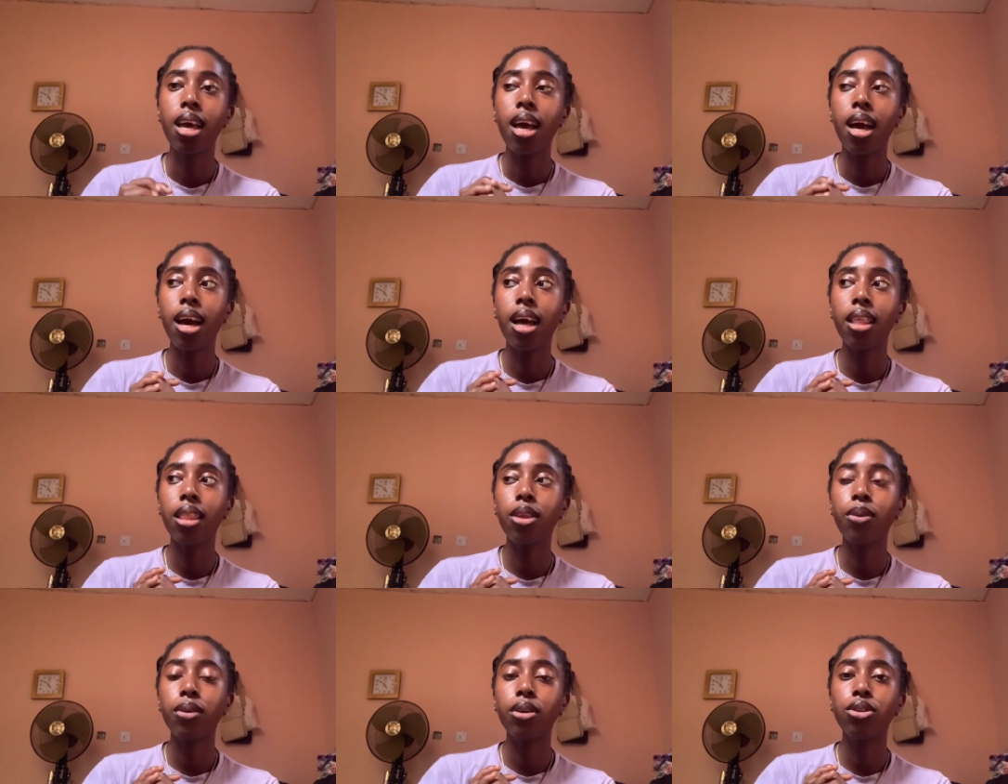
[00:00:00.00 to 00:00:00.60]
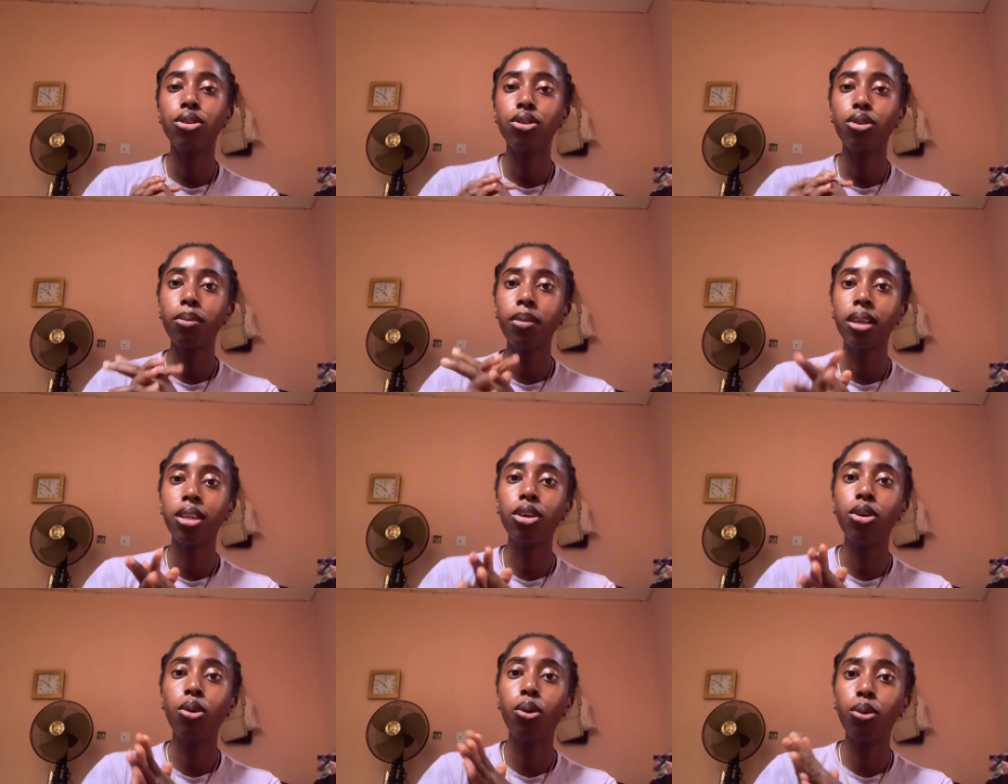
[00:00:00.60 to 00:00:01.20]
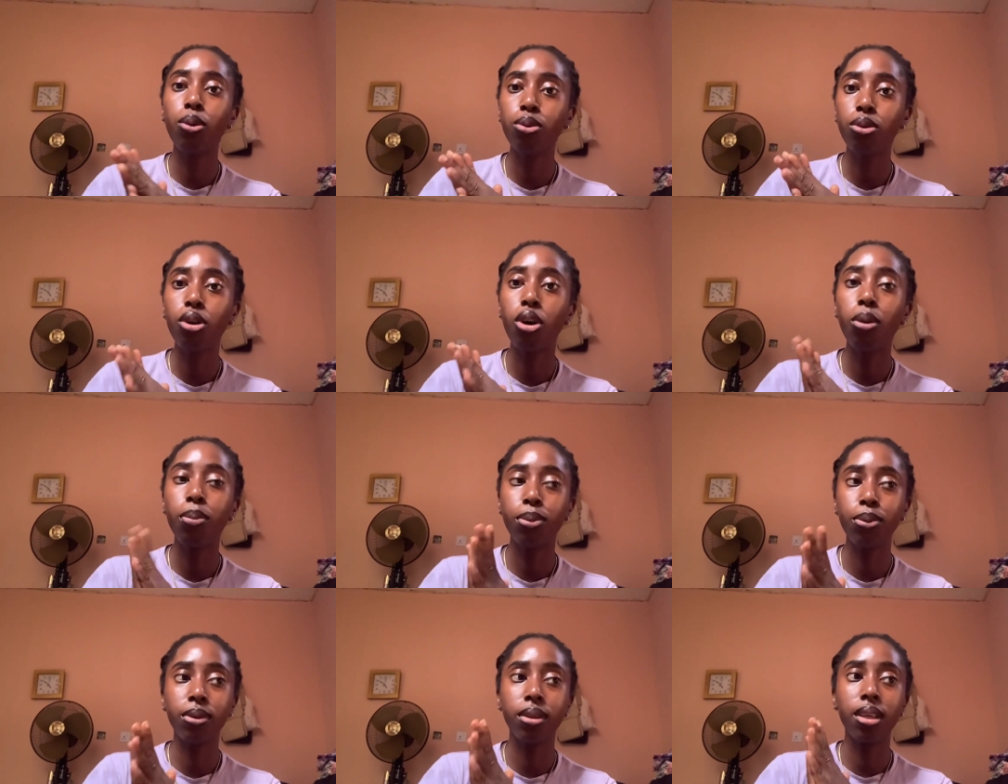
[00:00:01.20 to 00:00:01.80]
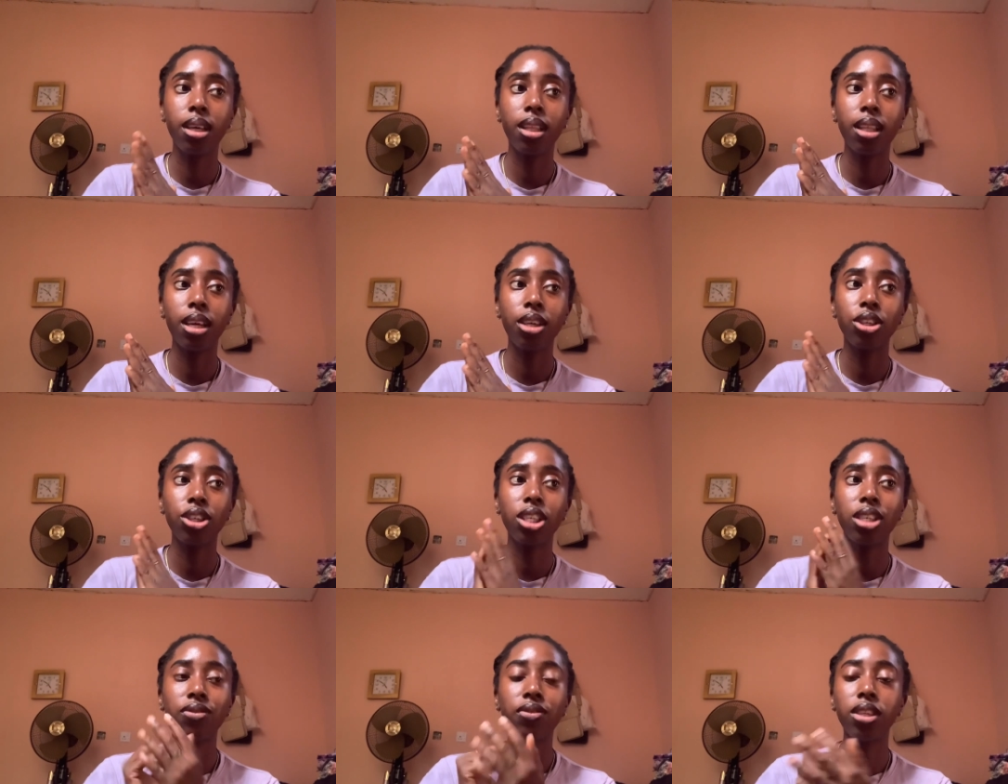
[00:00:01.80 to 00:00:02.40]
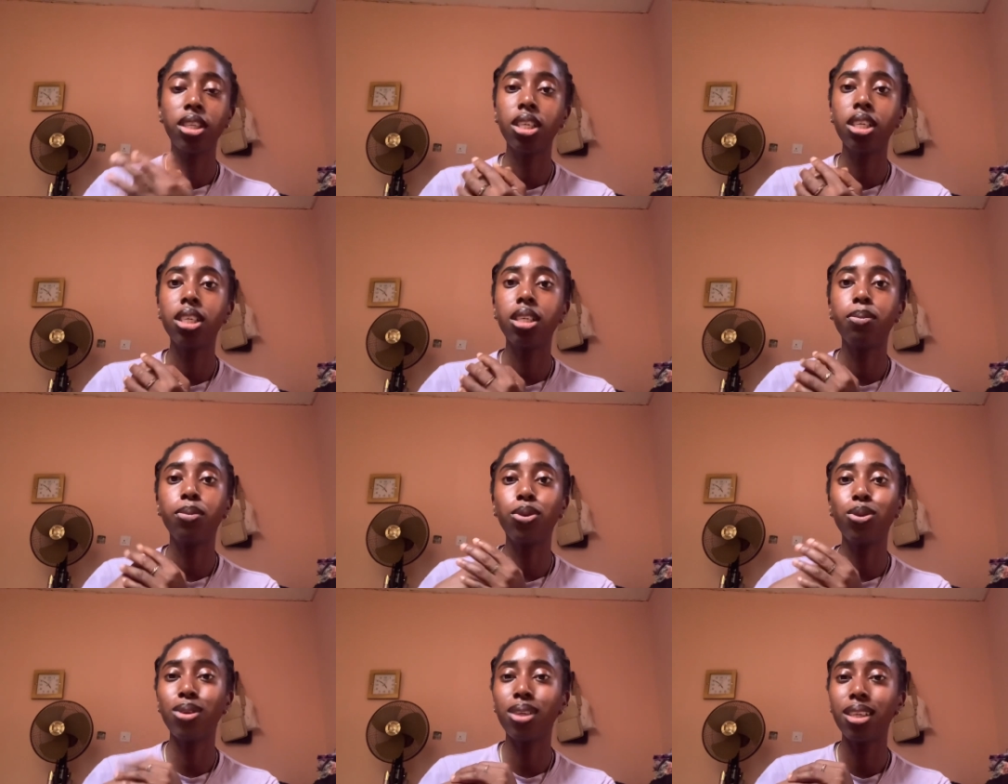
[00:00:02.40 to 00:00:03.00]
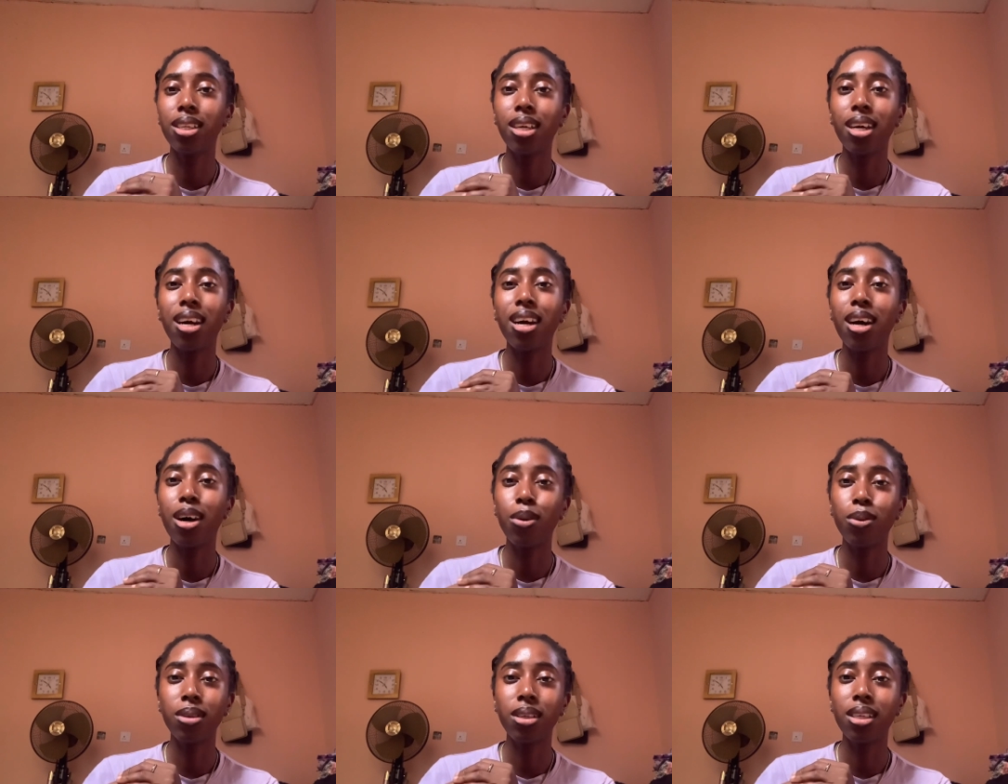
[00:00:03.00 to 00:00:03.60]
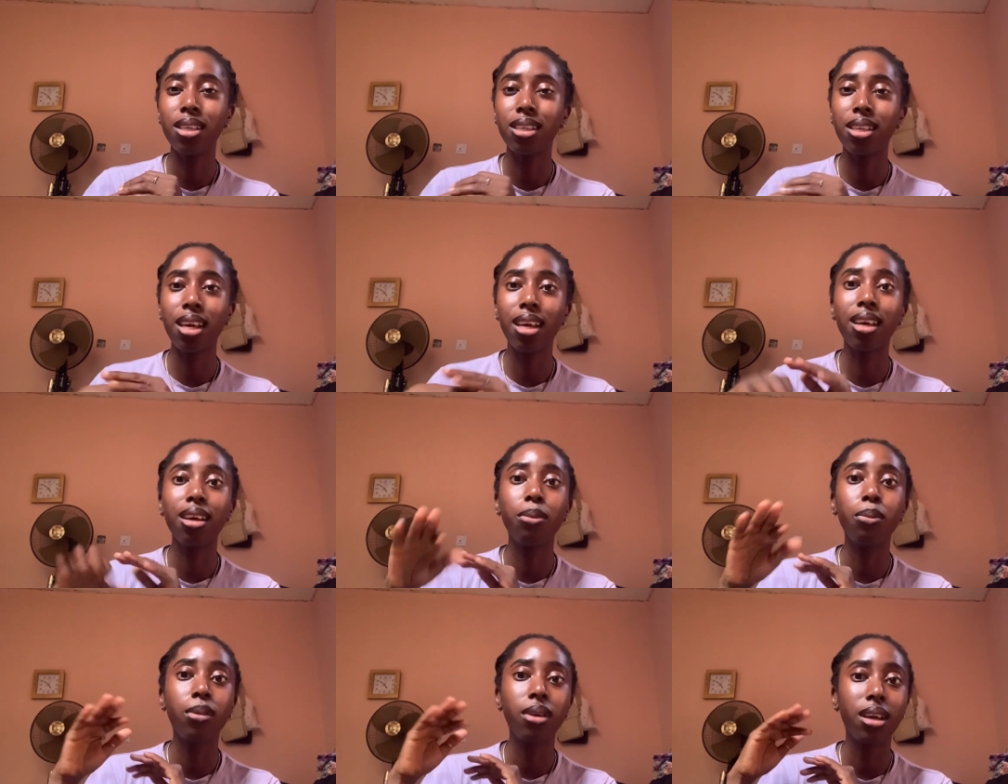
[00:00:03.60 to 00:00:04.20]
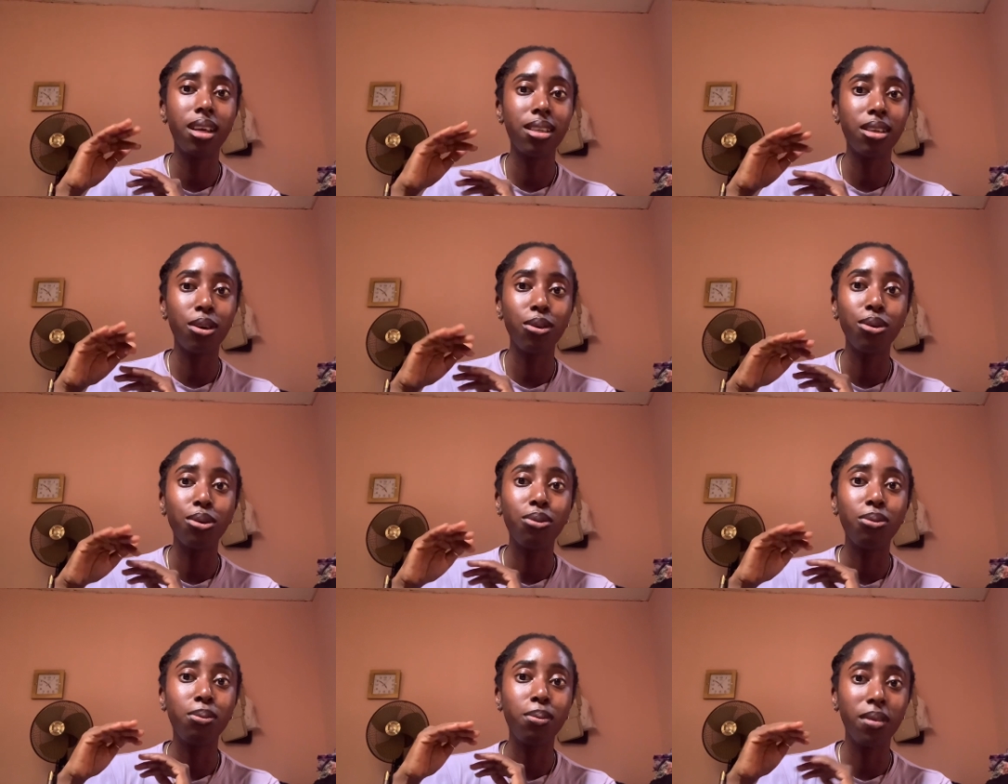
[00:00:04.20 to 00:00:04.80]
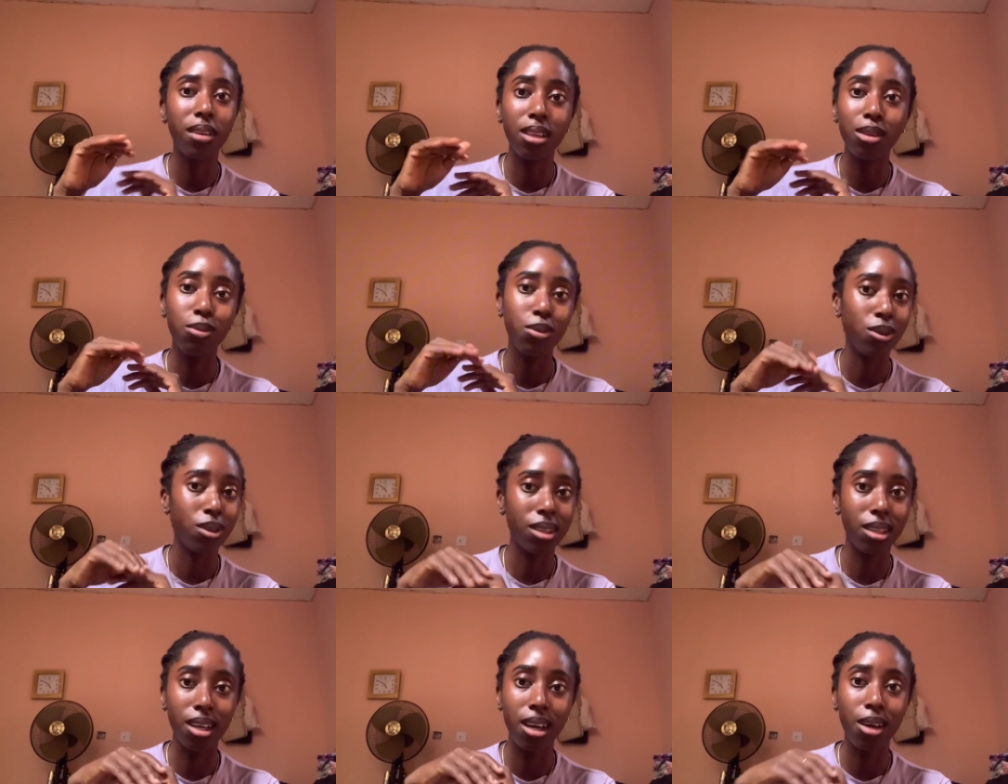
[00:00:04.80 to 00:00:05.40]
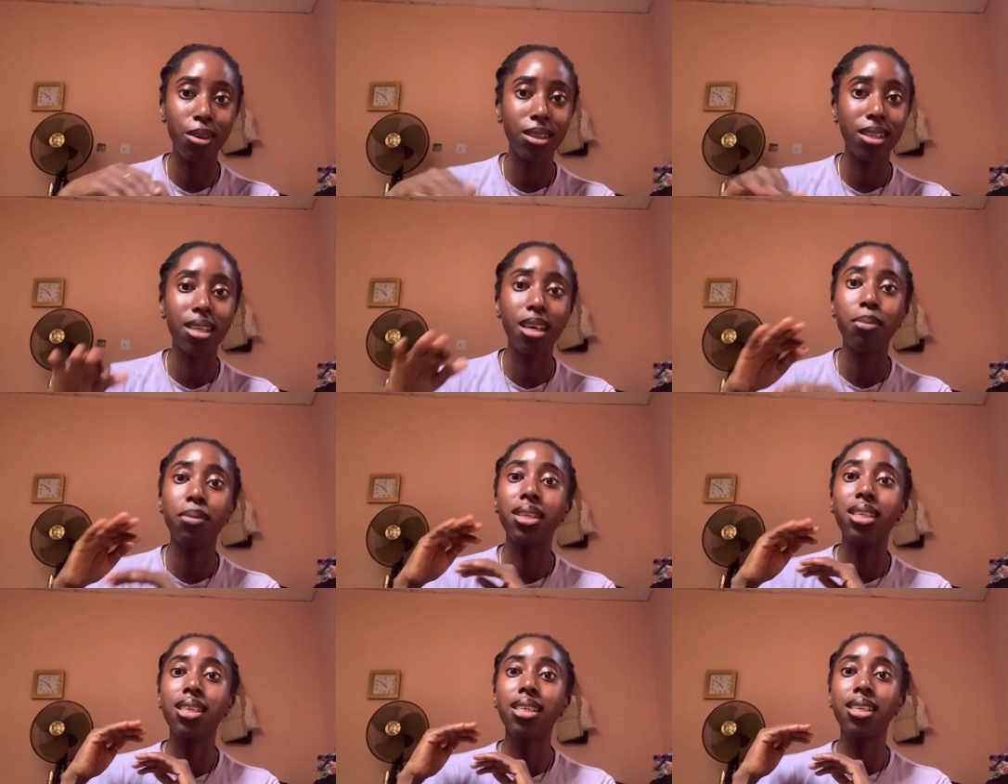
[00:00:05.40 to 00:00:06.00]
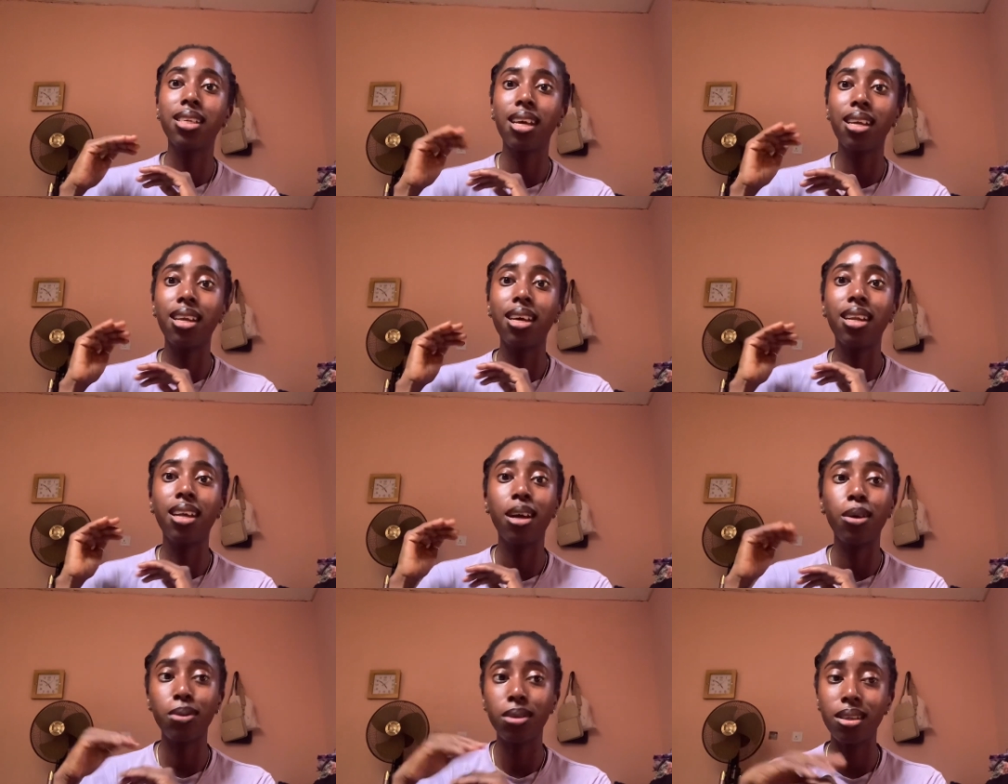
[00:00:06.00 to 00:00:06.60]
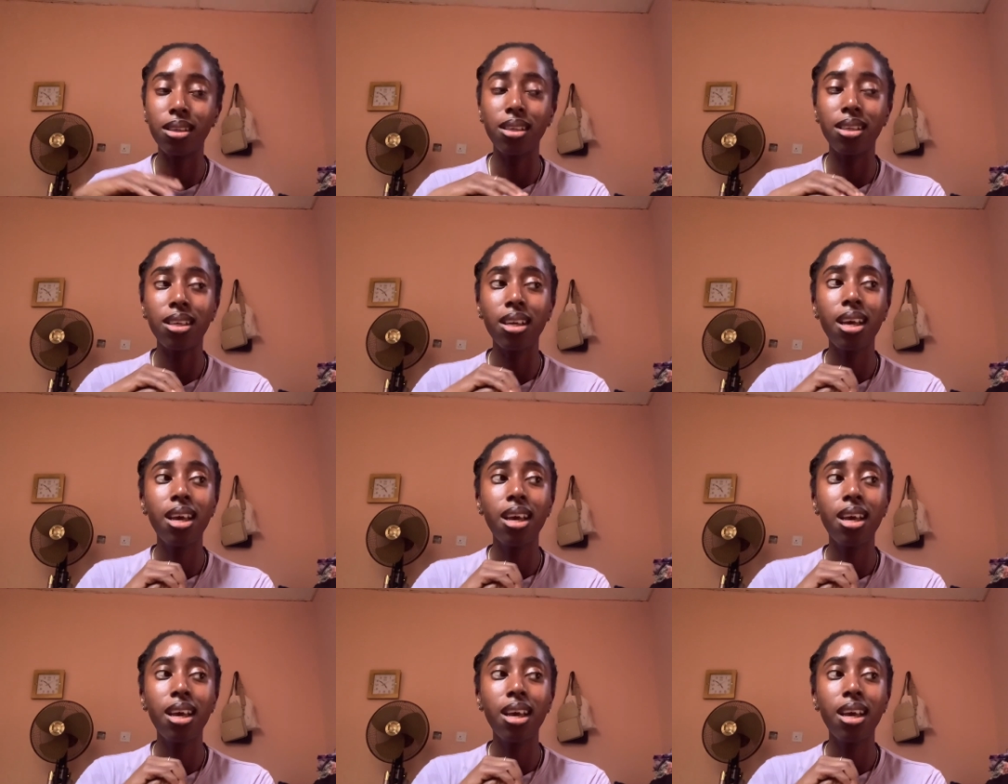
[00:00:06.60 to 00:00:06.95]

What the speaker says: And there were so many old couples there that just finished building their houses. Like when I tell you finished building their houses, I mean standard houses.